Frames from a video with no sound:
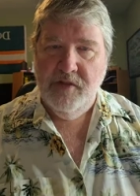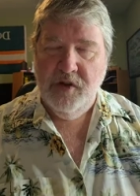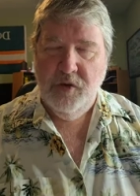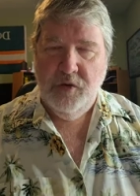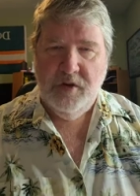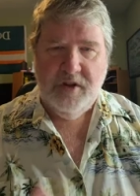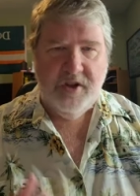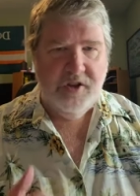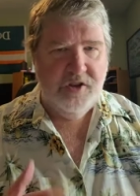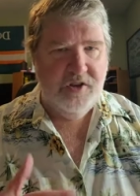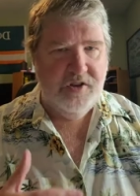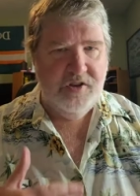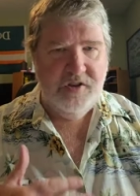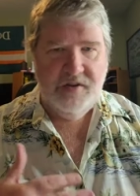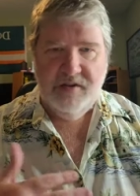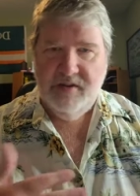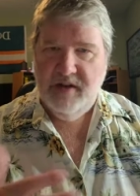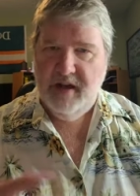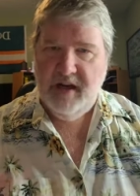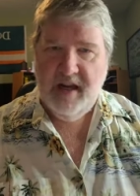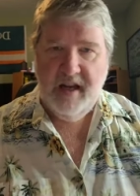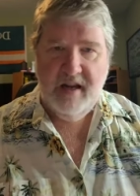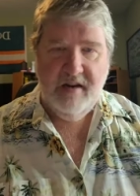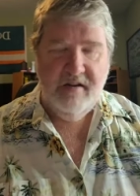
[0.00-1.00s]
which
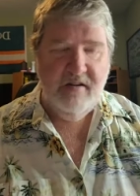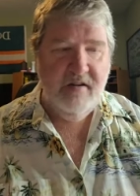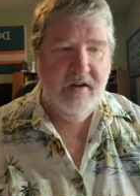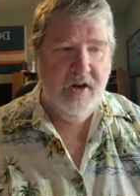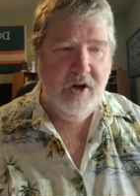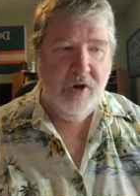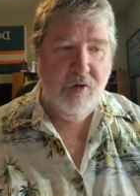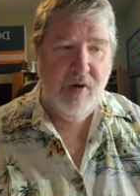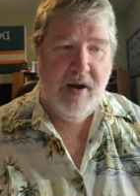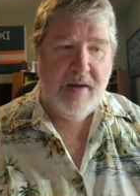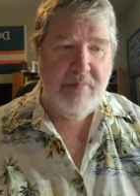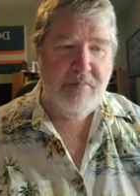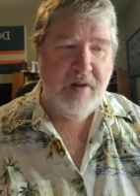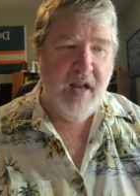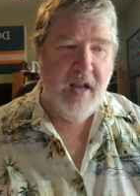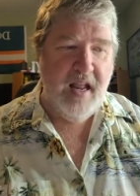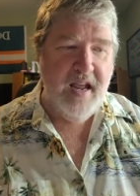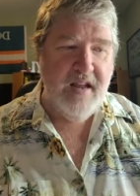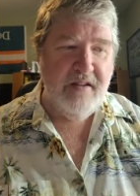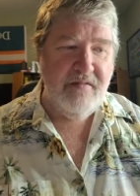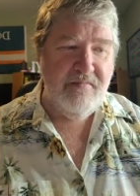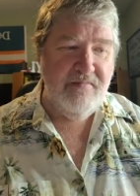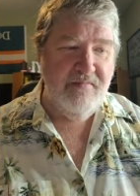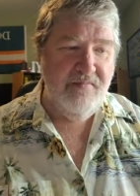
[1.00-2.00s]
is, again, a great
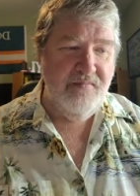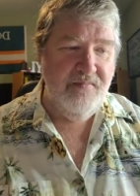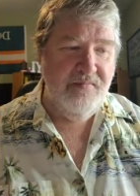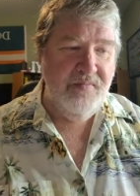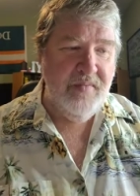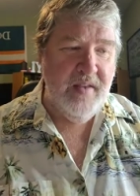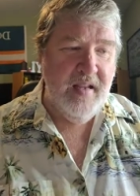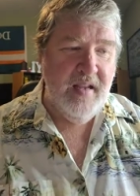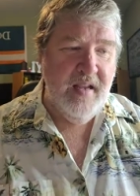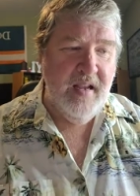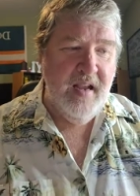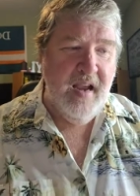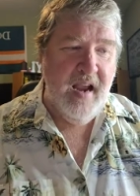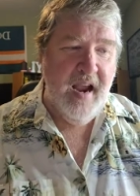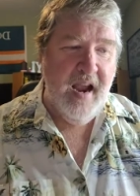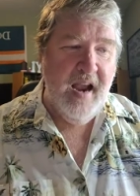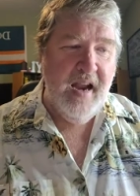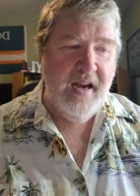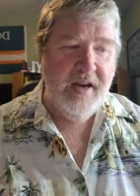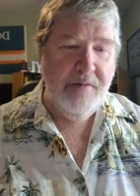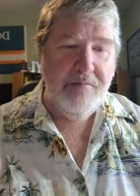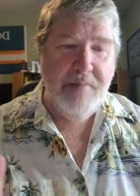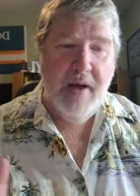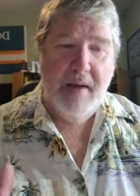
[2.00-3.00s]
plant,
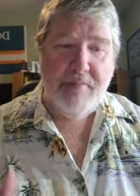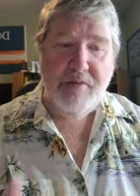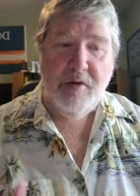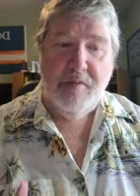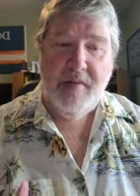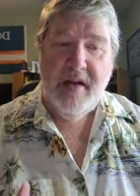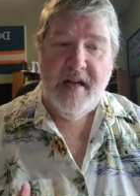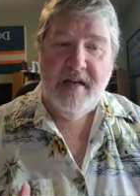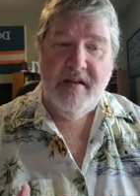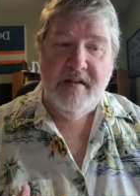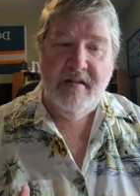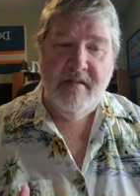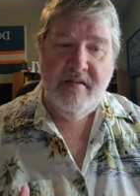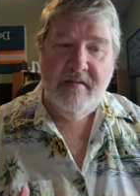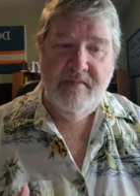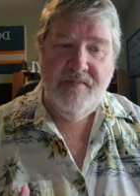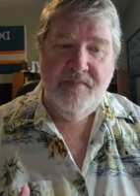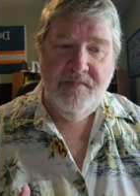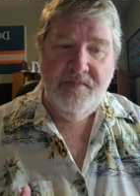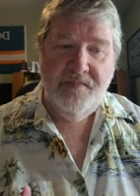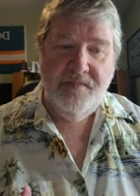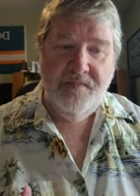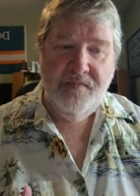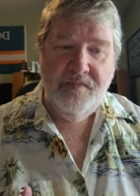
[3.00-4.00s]
and peppermint
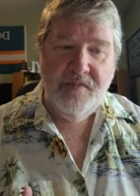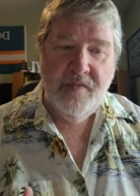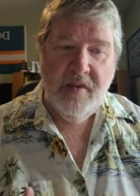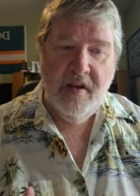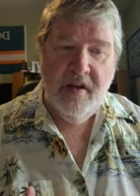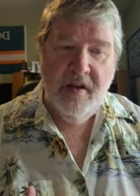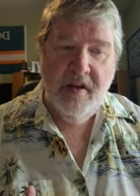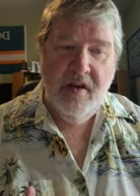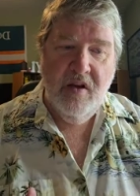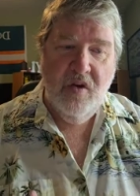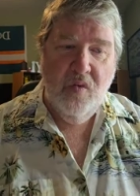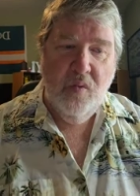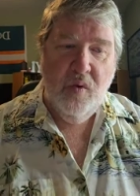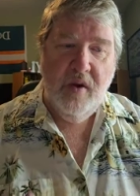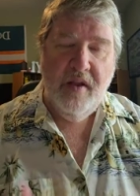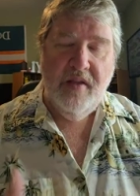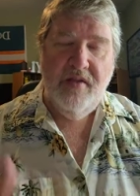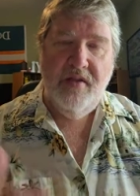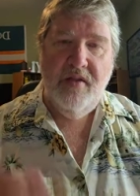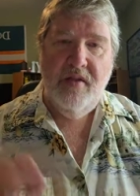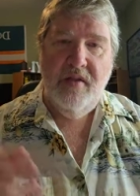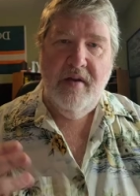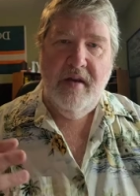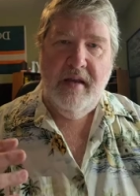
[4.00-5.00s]

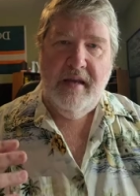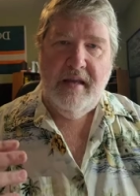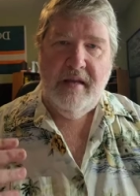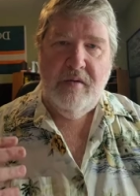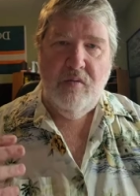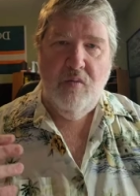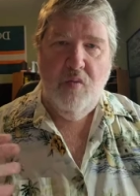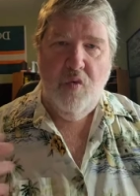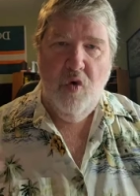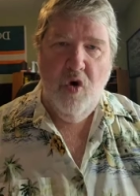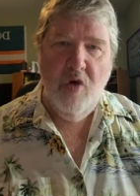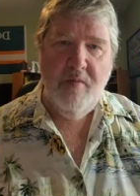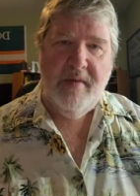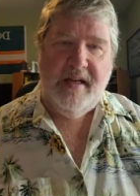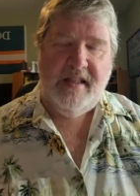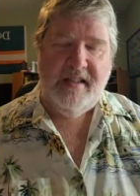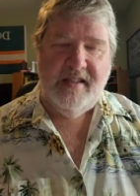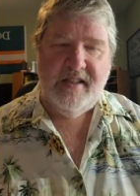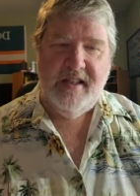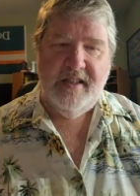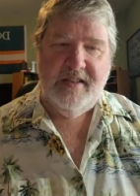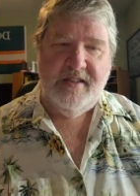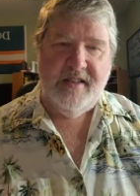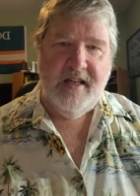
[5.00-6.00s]
with a warming
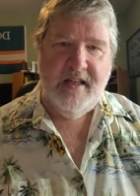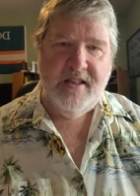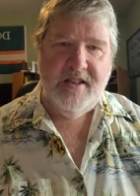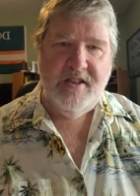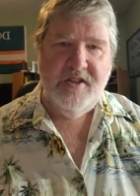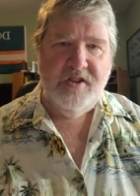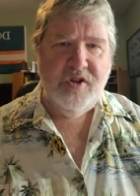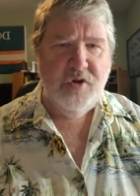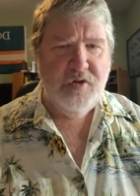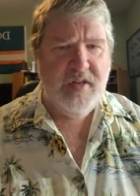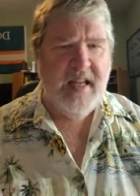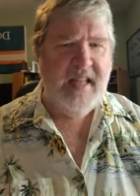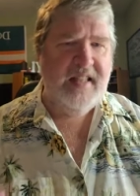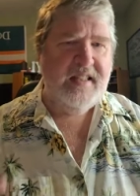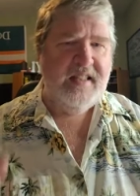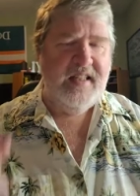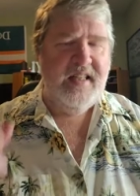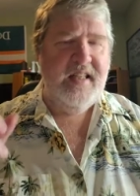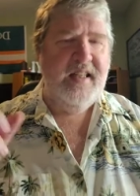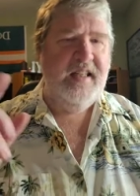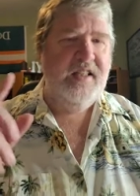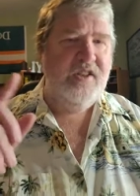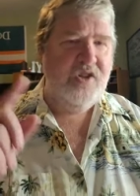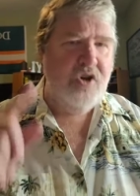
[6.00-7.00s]
sensation. So yes,
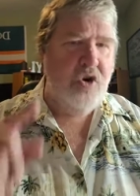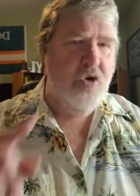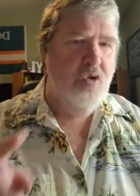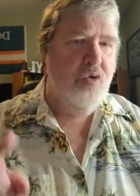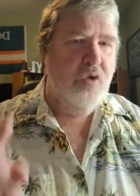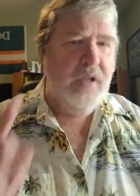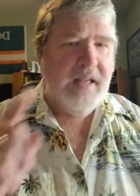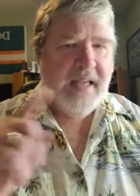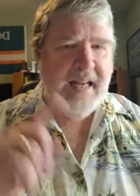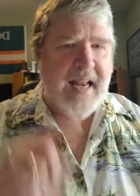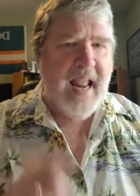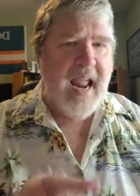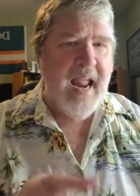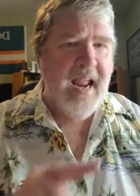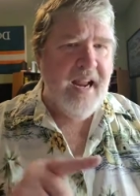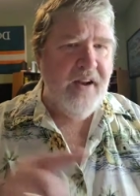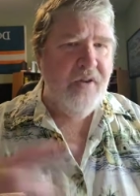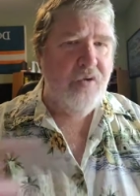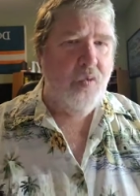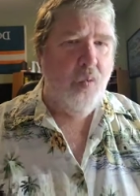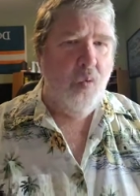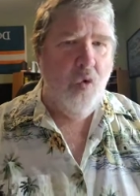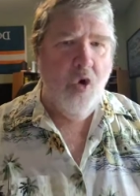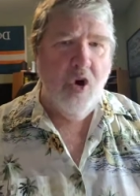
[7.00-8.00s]
it is cooling
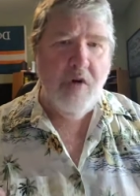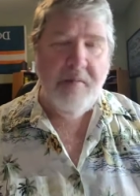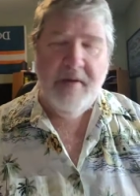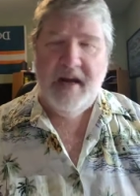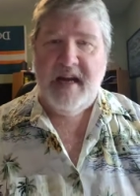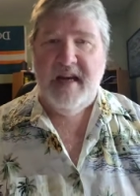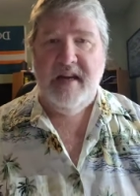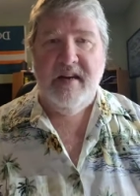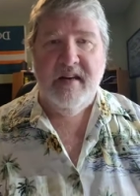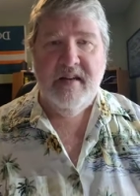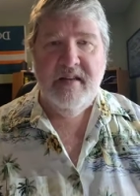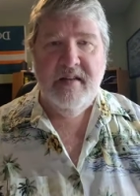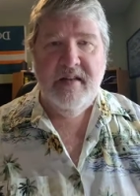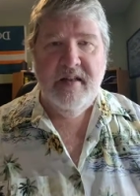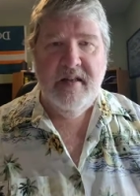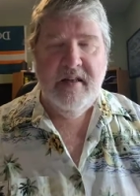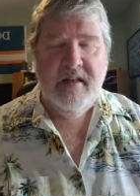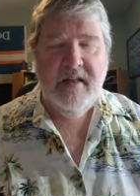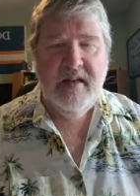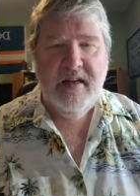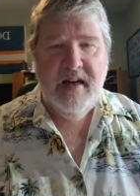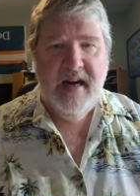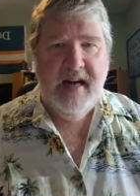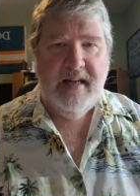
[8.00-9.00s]
and warming
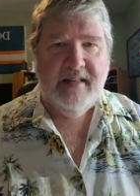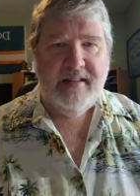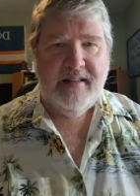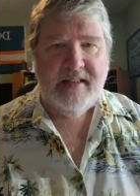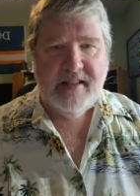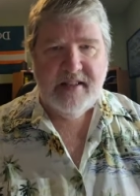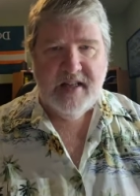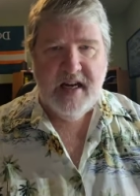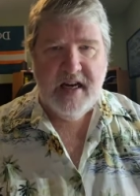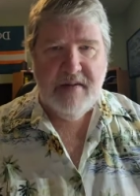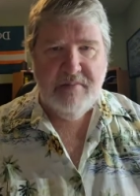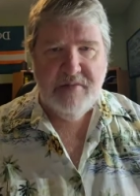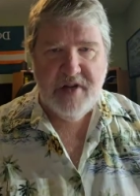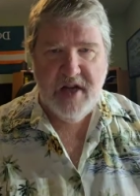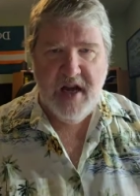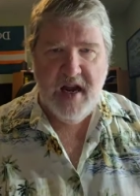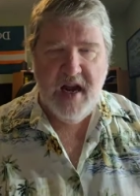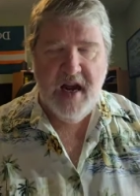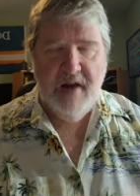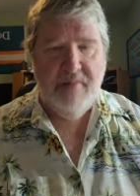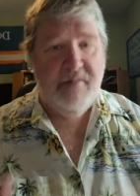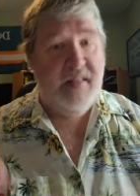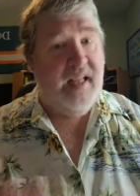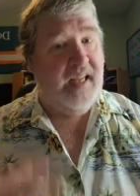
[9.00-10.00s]
at the same
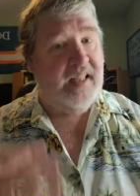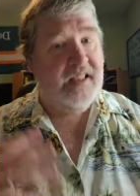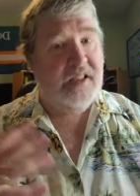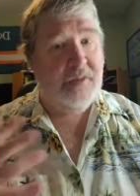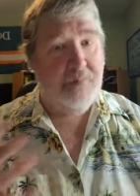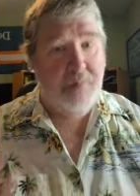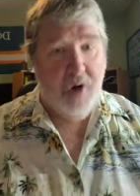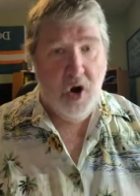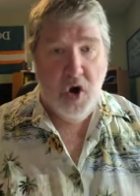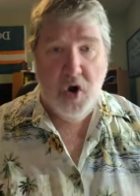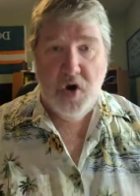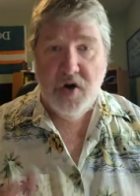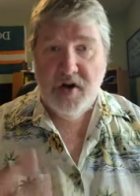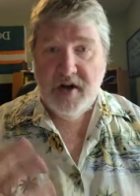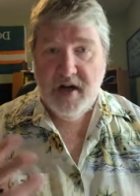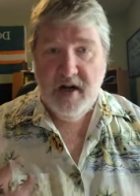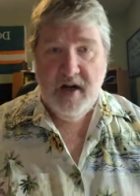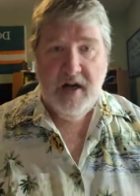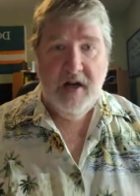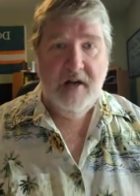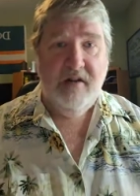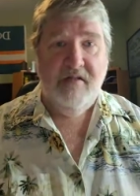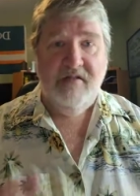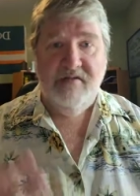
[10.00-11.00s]
time. That's part
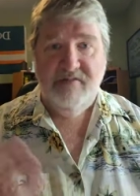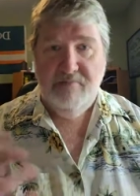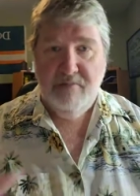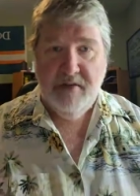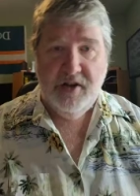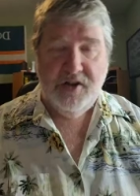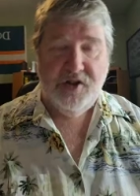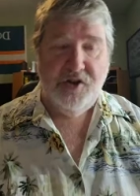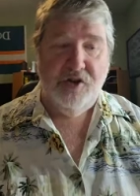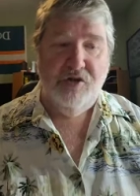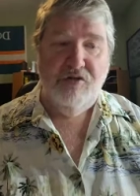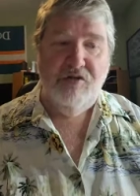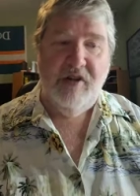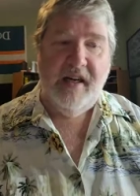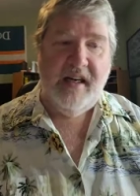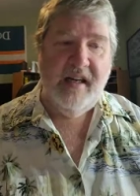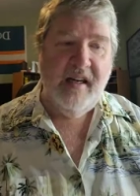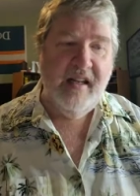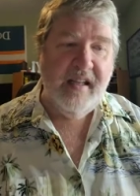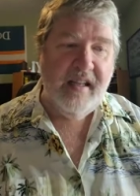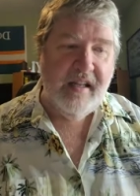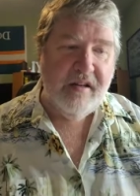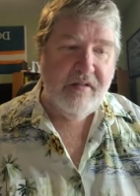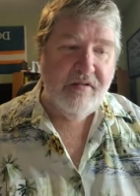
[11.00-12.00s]
of muscle
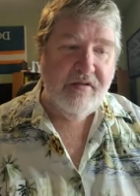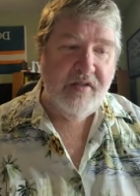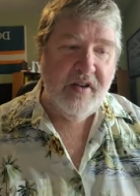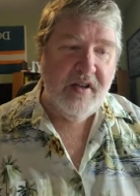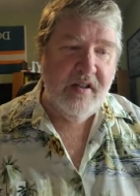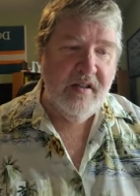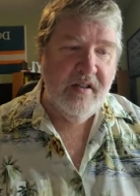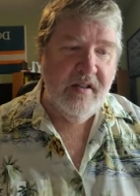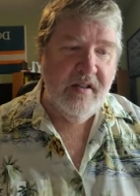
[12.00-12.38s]
relief.